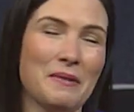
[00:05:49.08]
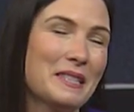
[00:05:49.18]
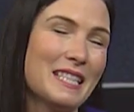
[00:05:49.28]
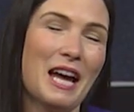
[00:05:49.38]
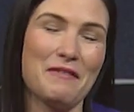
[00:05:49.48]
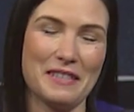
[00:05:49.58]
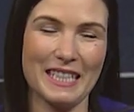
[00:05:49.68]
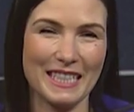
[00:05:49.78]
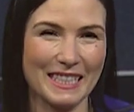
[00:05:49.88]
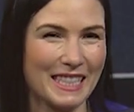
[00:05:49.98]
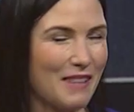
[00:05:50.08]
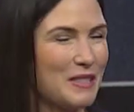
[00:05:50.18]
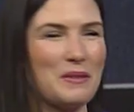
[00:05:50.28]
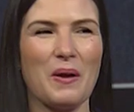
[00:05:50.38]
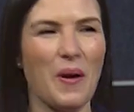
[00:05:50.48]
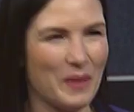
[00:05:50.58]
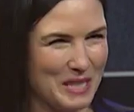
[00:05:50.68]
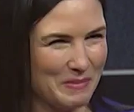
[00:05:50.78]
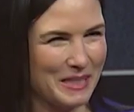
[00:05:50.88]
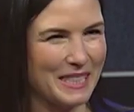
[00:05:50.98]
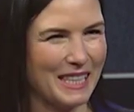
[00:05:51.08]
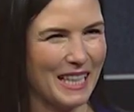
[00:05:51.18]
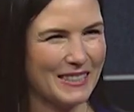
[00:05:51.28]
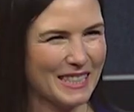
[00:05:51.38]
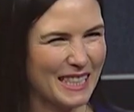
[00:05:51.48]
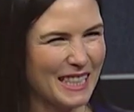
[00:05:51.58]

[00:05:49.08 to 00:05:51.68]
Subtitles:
was never Nicola's house. It was always Billy's house.